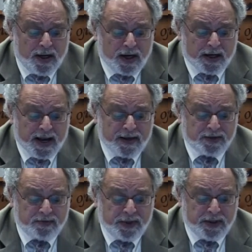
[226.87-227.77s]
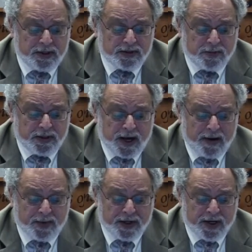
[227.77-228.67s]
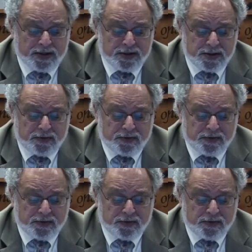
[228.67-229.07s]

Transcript: At council meetings, when applications are